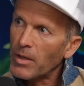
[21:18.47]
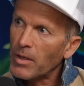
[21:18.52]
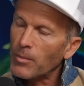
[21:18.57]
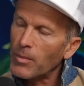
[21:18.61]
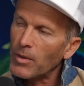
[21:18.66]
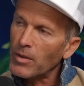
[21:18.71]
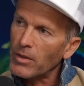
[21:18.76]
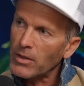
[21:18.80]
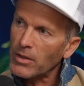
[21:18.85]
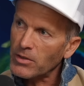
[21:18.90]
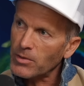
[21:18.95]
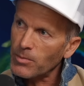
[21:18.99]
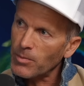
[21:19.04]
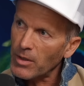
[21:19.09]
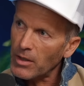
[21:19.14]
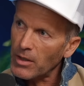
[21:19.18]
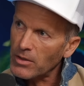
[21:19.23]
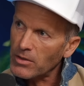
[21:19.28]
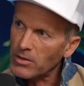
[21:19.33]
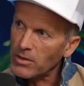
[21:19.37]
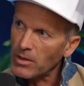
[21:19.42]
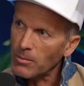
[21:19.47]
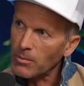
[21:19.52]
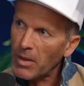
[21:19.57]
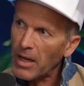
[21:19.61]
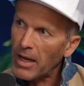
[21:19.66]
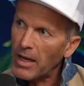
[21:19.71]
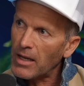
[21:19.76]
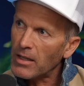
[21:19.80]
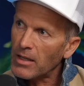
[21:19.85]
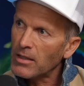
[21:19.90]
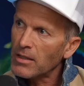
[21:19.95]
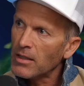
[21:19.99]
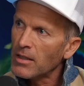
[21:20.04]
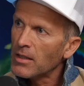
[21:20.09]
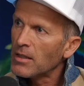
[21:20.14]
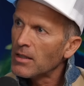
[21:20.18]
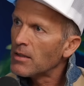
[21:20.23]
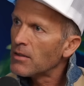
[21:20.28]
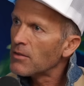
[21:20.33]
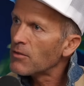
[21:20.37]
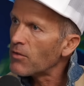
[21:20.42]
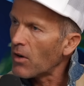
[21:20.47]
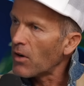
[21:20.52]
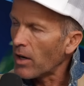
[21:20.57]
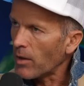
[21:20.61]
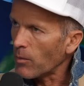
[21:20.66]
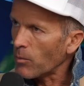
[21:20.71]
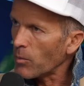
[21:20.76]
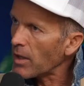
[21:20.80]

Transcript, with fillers: people are experiencing. Pain, fine.